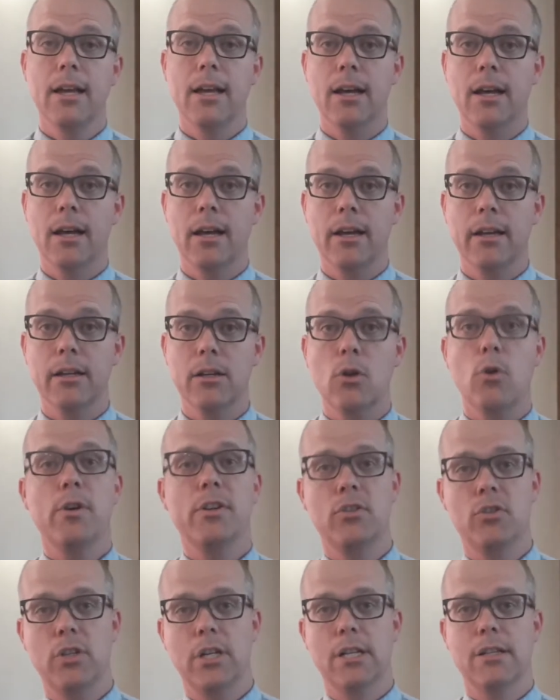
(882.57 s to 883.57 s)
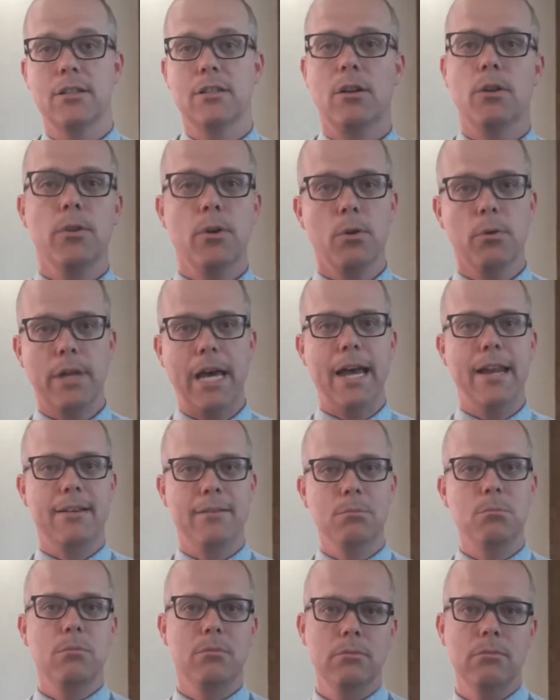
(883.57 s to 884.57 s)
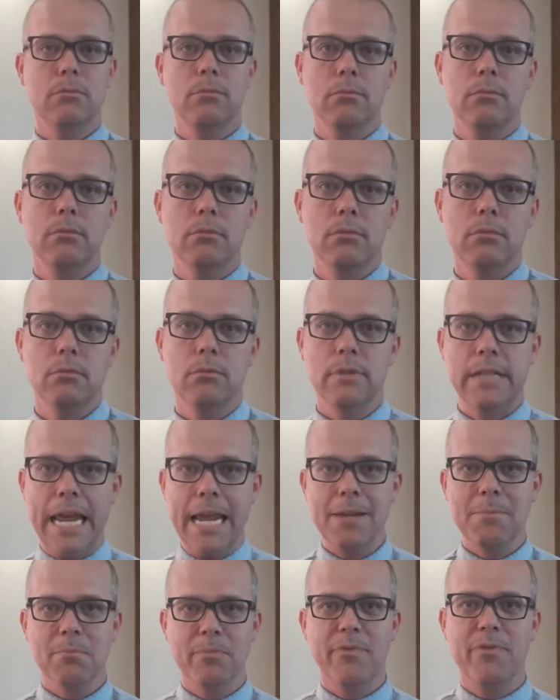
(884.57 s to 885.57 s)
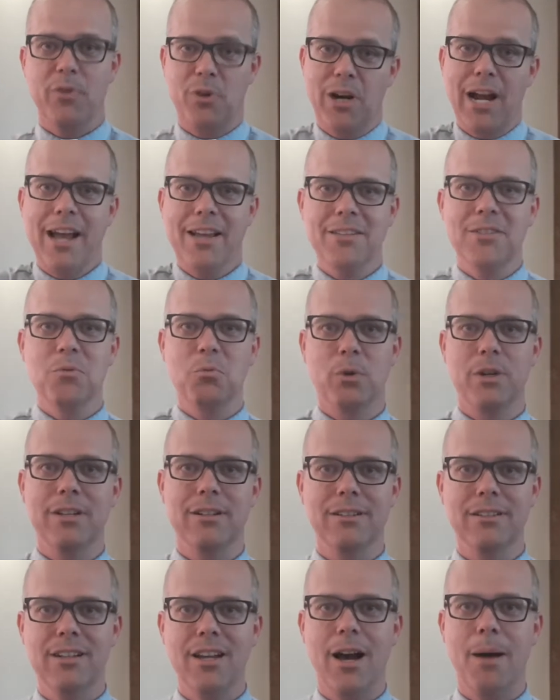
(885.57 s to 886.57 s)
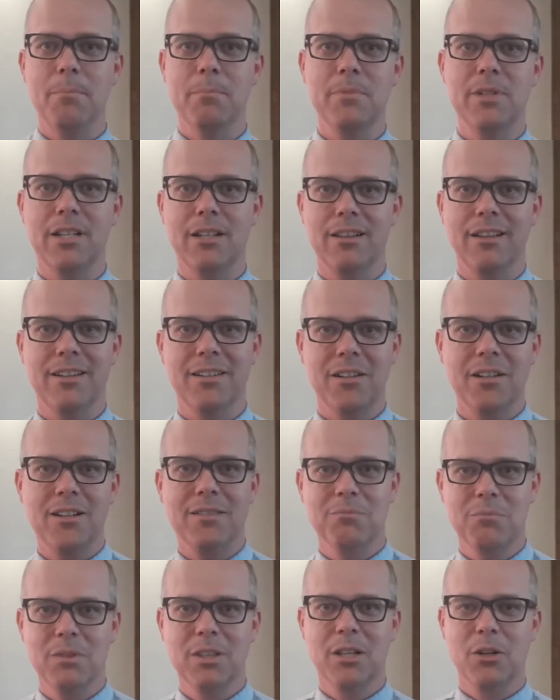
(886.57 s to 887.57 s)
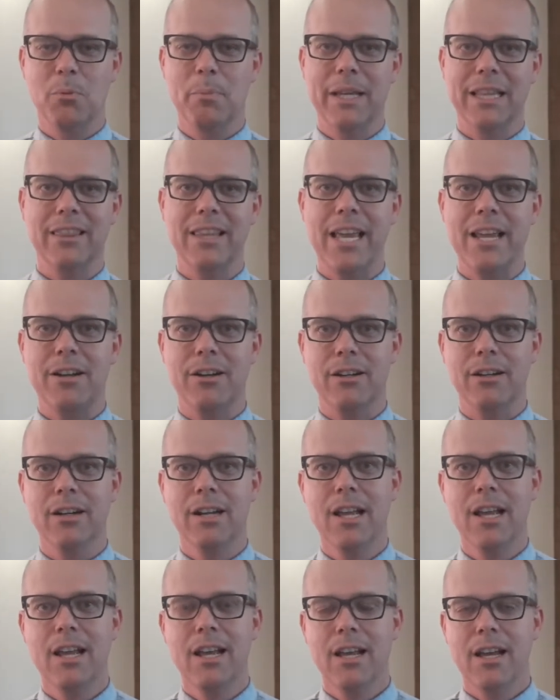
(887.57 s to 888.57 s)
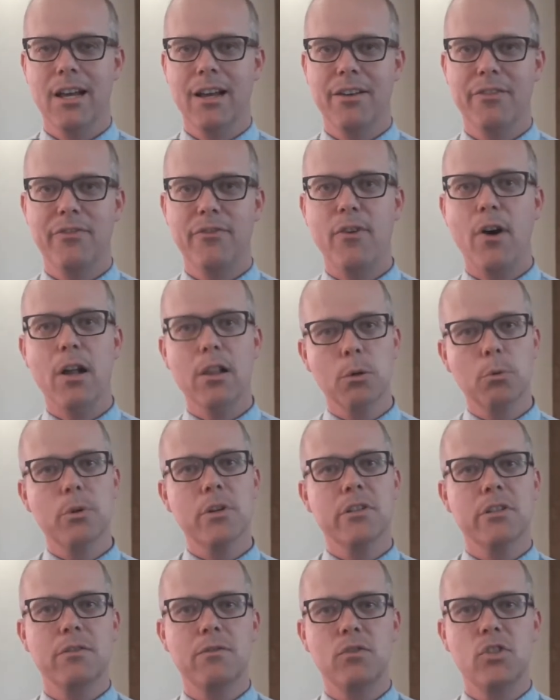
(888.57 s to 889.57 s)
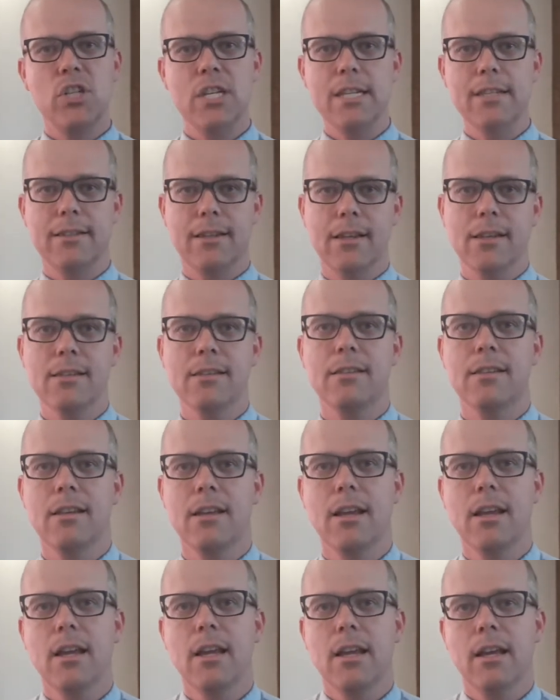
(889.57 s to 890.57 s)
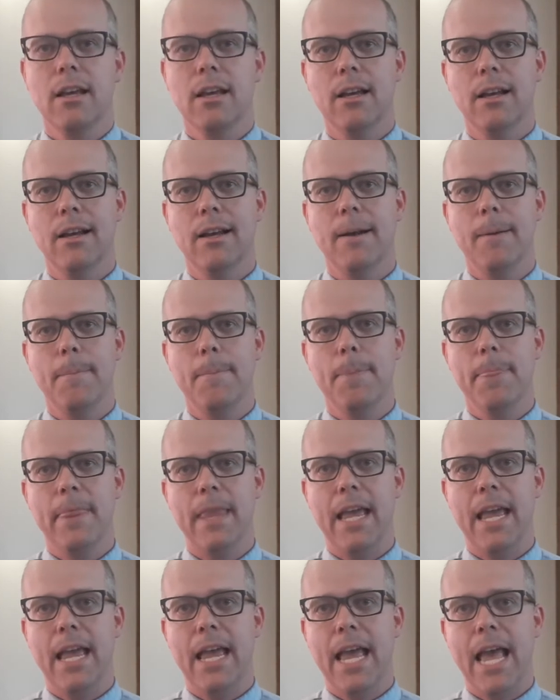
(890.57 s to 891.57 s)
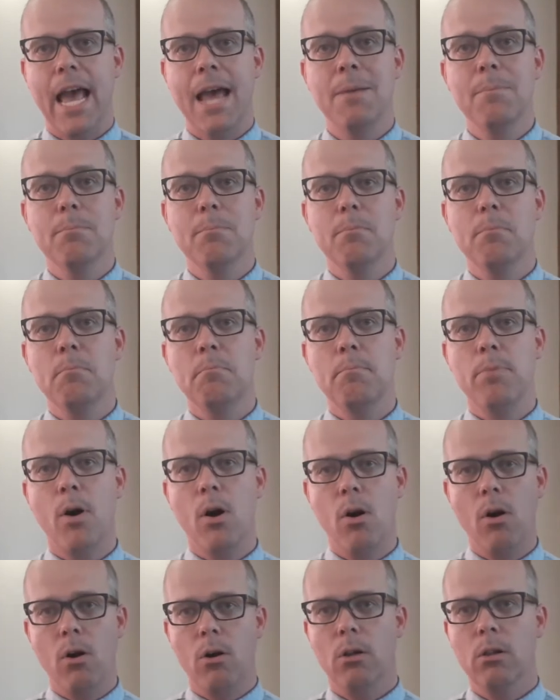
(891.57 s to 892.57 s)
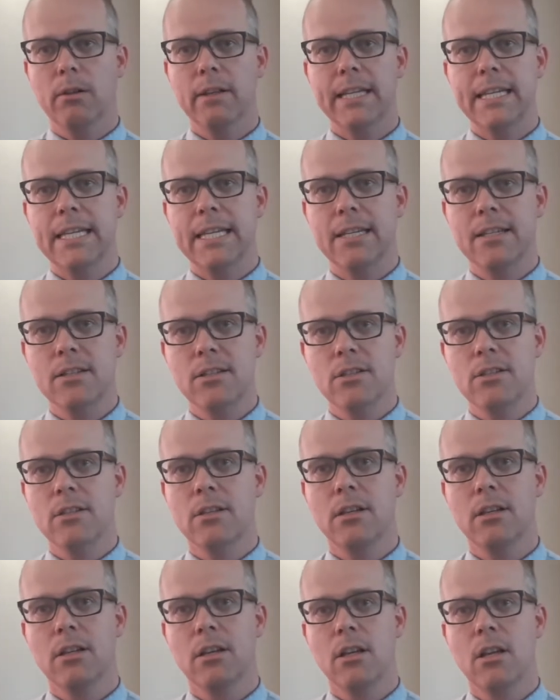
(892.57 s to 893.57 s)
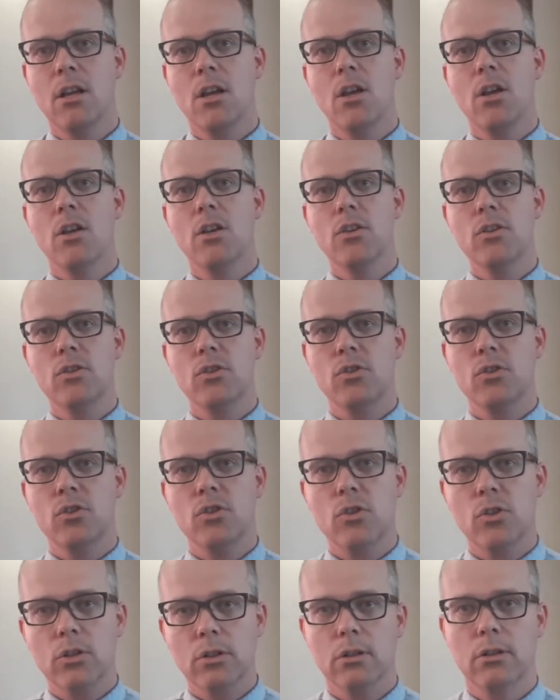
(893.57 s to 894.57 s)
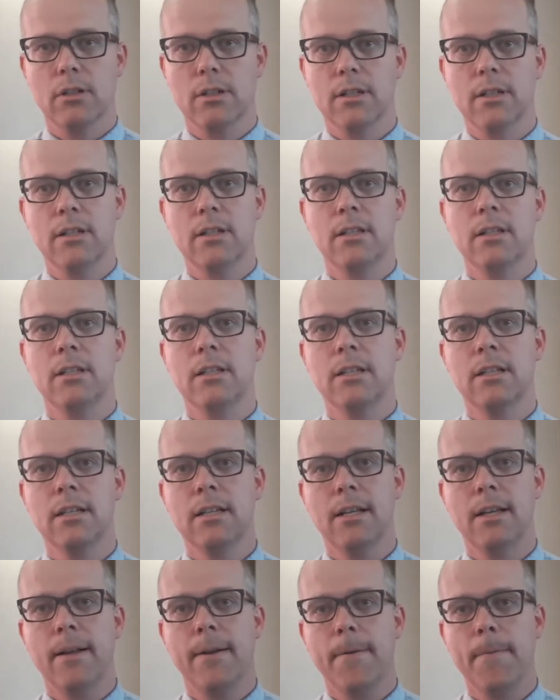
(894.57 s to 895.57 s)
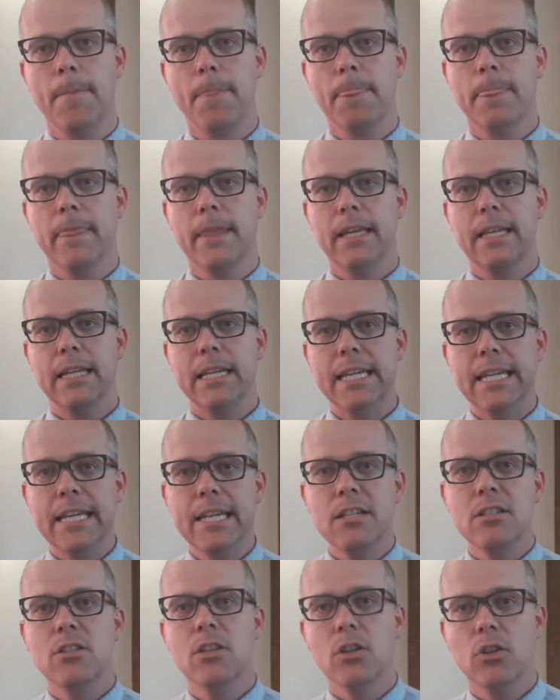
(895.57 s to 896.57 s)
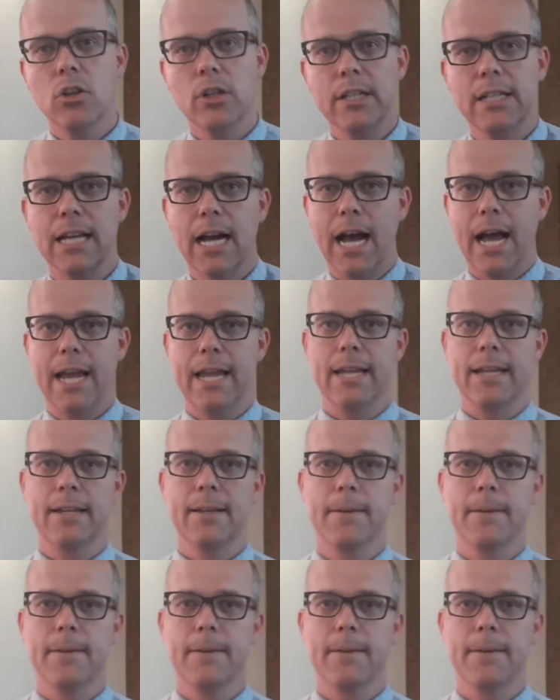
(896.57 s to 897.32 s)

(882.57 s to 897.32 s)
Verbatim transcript: uh, Christians, although that name for us wouldn't come till a little bit later, uh, followers of Jesus. Um, and Paul is certain he's the good guy